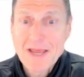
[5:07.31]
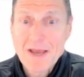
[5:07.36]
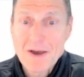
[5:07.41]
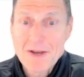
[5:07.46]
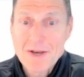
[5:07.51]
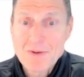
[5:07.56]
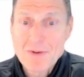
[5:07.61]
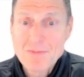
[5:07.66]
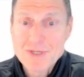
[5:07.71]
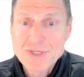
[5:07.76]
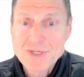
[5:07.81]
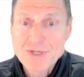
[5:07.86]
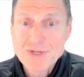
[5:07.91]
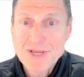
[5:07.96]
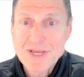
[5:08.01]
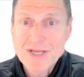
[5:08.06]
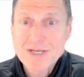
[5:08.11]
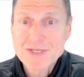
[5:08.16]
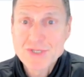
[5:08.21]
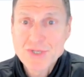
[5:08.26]
I don't want you to
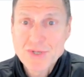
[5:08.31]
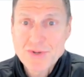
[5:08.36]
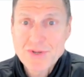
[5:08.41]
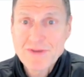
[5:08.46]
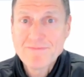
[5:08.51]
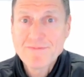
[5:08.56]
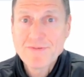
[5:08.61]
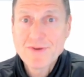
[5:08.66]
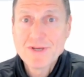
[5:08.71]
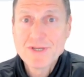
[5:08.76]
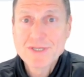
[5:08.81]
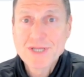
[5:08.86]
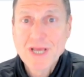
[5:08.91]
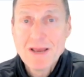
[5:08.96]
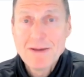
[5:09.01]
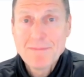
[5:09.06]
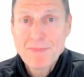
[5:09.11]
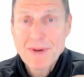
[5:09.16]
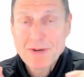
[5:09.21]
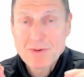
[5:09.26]
get too confused,
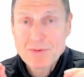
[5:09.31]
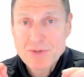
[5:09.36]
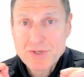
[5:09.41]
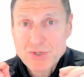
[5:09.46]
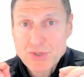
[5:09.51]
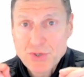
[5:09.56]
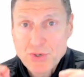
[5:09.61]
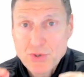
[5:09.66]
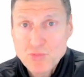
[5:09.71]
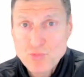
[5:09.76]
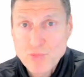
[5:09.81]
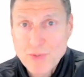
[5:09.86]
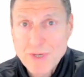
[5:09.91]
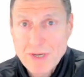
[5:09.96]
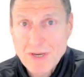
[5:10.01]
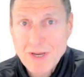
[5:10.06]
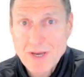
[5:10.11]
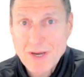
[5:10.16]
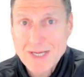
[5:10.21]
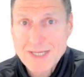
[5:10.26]
But do
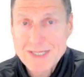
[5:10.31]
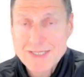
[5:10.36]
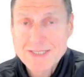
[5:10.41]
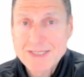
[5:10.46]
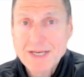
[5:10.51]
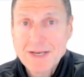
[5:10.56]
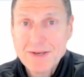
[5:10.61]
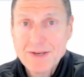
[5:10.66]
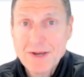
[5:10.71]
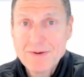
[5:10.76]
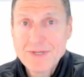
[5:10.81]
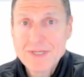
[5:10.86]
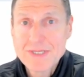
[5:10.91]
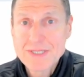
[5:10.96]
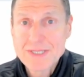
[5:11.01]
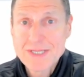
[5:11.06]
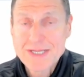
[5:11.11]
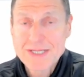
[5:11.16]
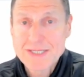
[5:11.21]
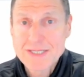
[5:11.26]
realize,
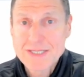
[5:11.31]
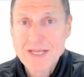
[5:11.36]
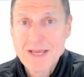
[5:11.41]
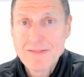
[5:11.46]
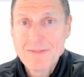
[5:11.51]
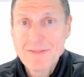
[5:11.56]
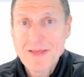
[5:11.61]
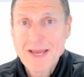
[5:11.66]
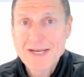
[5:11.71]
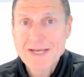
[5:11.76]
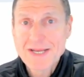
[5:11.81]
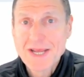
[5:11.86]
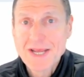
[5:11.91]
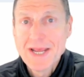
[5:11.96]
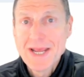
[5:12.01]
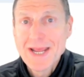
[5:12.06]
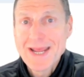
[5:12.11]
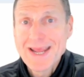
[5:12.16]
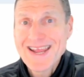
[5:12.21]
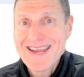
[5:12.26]
notice this, that
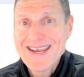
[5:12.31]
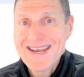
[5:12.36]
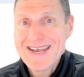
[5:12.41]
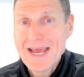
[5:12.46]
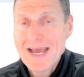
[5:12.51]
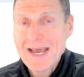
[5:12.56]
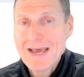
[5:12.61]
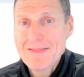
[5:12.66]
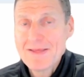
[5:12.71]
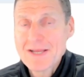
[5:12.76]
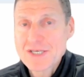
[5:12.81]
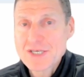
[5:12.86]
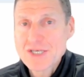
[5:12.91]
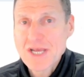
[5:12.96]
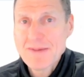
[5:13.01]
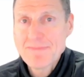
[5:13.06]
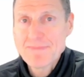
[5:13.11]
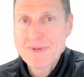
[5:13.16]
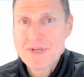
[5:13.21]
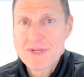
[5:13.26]
in other
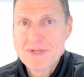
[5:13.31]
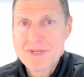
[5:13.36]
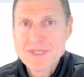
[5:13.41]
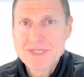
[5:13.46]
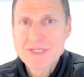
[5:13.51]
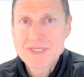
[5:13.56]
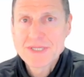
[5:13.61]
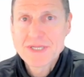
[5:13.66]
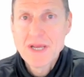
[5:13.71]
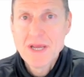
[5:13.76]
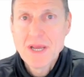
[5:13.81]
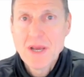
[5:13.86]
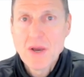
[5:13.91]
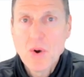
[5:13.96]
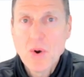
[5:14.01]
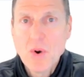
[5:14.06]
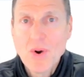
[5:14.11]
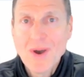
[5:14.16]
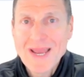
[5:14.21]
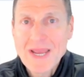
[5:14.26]
chapters
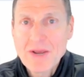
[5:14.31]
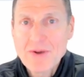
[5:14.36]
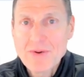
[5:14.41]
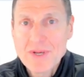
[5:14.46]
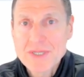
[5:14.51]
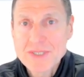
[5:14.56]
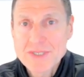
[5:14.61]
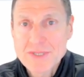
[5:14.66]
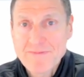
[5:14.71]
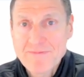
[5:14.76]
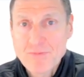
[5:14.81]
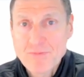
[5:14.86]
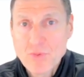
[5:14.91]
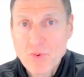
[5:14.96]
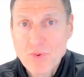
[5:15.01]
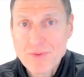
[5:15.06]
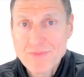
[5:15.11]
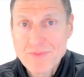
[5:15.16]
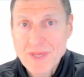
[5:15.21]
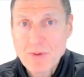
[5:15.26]
or areas of
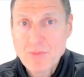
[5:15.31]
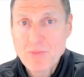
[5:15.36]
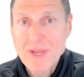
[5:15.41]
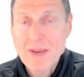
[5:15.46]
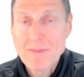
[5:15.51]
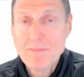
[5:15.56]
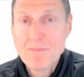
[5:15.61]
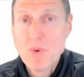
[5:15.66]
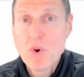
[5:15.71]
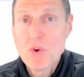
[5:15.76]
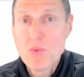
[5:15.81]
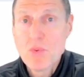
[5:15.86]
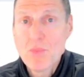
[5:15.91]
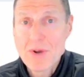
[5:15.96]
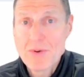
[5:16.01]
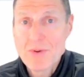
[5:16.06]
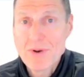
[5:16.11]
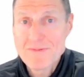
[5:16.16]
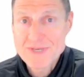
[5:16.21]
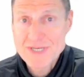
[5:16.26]
fraud that we are more
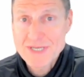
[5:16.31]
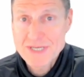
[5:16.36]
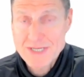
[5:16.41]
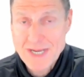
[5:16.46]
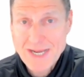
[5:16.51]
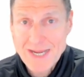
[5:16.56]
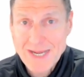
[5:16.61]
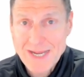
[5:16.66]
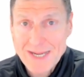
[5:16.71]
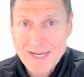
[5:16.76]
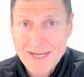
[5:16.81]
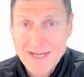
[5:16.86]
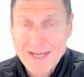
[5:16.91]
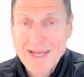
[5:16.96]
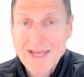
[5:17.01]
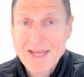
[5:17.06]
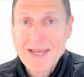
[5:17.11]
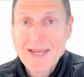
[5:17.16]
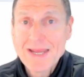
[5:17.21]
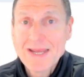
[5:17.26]
aware of today,
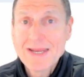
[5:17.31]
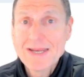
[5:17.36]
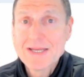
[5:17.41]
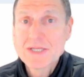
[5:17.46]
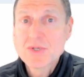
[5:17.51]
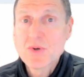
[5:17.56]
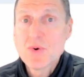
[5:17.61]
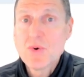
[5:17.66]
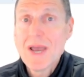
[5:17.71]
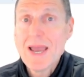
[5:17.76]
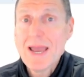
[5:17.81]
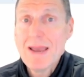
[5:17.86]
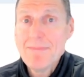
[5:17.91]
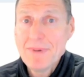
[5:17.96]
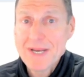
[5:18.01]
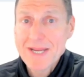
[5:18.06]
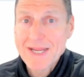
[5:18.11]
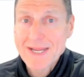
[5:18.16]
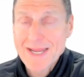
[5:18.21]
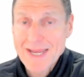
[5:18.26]
it is all
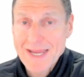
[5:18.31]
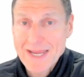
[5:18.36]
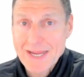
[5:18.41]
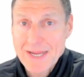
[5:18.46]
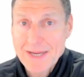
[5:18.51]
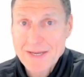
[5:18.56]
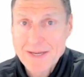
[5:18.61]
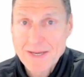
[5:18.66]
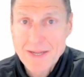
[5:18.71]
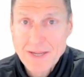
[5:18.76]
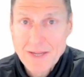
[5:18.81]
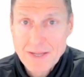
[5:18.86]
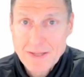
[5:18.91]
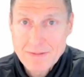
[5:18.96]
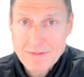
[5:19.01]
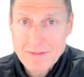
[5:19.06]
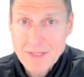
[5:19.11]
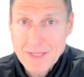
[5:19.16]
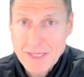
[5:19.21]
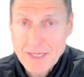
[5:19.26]
happening in
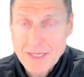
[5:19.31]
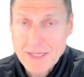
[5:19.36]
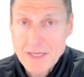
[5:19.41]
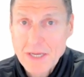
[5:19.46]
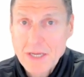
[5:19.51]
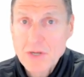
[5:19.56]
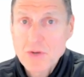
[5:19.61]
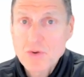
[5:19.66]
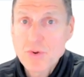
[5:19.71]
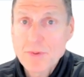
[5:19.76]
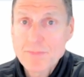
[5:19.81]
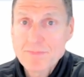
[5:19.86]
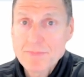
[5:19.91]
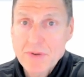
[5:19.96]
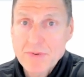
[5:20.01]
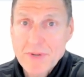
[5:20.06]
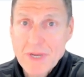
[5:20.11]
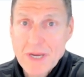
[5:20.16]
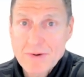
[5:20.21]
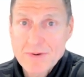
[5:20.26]
the
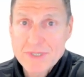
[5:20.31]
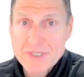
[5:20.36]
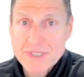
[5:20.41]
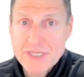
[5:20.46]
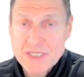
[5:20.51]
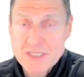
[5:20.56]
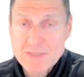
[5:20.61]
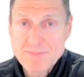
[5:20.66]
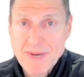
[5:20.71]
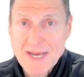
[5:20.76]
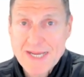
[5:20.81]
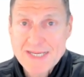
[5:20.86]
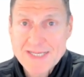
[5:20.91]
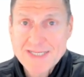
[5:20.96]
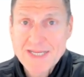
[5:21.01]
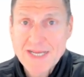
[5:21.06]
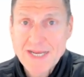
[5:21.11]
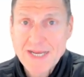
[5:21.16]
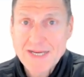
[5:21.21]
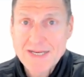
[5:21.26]
cryptocurrency
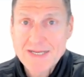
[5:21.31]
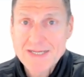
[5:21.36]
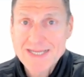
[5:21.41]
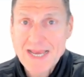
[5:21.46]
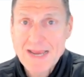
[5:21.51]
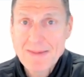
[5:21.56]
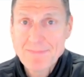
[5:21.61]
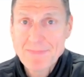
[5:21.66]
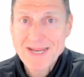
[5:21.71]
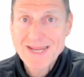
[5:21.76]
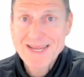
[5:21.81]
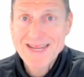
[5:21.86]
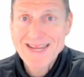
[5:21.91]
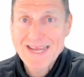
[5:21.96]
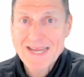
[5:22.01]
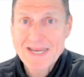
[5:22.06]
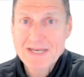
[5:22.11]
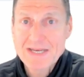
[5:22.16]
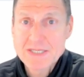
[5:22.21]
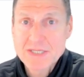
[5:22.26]
space. It is happening
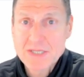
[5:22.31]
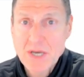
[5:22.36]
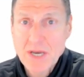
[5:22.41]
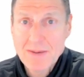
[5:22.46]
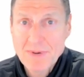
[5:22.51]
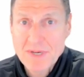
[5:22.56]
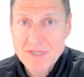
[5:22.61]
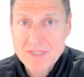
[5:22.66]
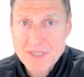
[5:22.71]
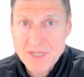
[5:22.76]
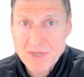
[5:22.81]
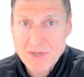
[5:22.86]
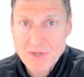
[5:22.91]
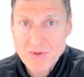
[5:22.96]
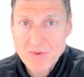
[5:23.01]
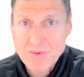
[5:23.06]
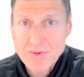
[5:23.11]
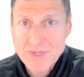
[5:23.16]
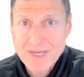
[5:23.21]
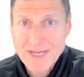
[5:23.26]
in
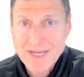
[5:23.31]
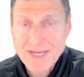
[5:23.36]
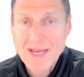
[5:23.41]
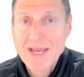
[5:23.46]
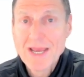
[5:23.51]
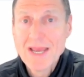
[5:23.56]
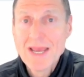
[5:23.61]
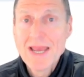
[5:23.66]
cybersecurity.